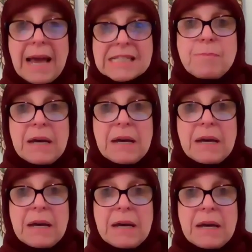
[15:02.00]

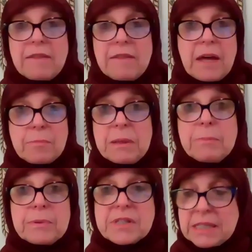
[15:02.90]
aspect that
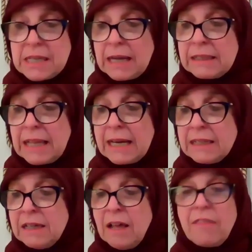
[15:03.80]
people see
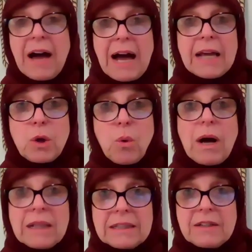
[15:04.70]
online, the high
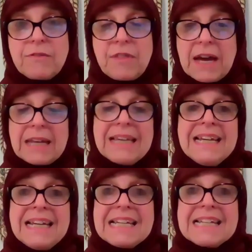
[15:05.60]
quality of that
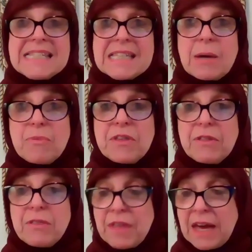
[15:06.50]
is
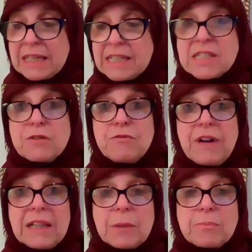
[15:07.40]
something that is
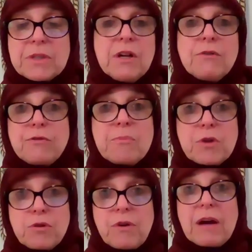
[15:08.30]
developed from
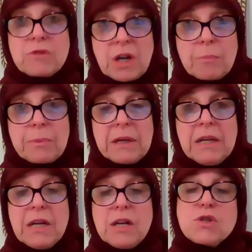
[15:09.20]
the ground up.
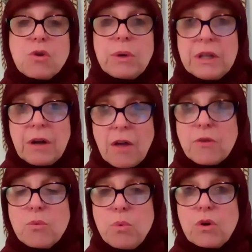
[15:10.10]
So in
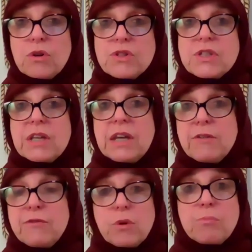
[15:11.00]
other words,
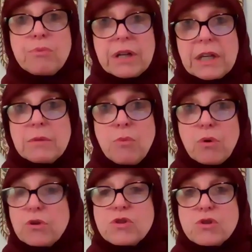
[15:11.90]
if you're a brick and
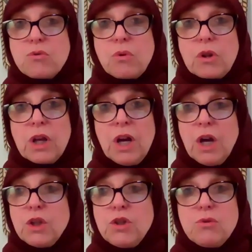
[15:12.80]
mortar school,
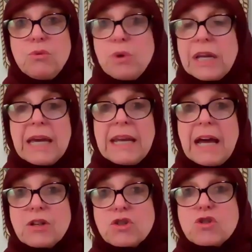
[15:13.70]
you
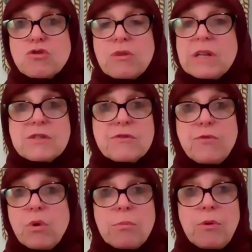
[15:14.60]
cannot just
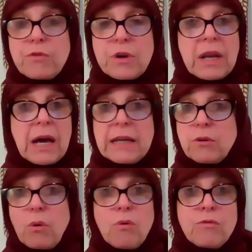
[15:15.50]
transform overnight
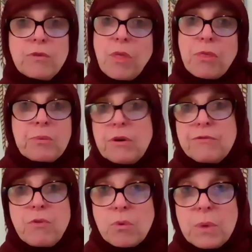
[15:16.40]
or over 3 or
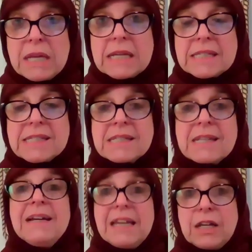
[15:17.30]
4 weeks
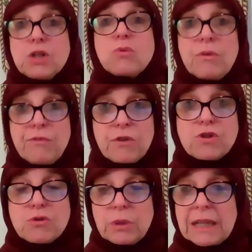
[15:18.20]
into a
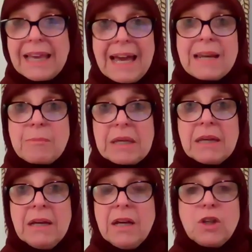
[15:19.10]
virtual academy.
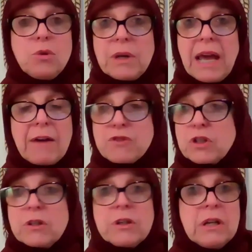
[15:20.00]
You would have
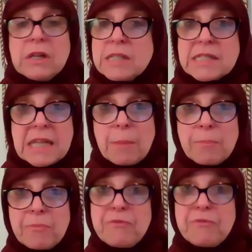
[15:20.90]
to
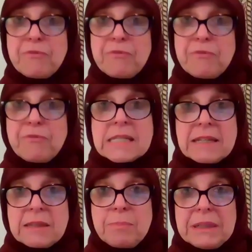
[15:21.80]
stop
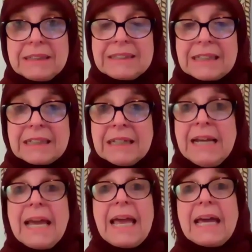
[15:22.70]
financing the building
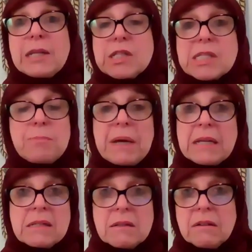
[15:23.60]
and
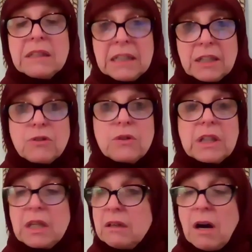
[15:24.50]
spend
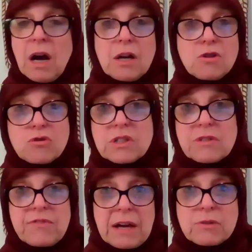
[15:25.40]
literally hundreds
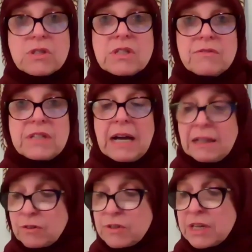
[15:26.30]
of thousands of
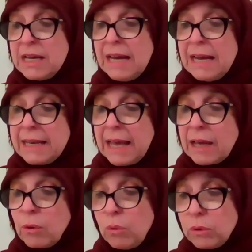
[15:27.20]
dollars
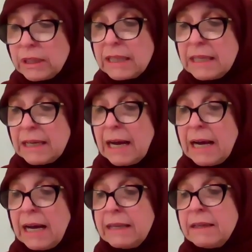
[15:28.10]
not only
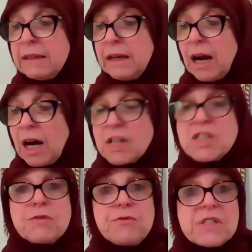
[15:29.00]
on a
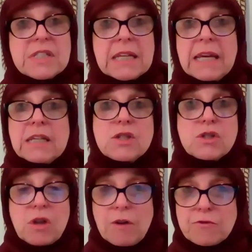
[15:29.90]
sophisticated
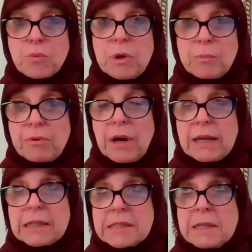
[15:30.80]
software
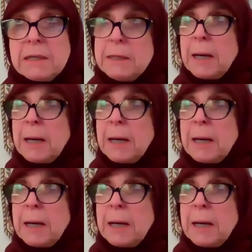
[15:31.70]
product.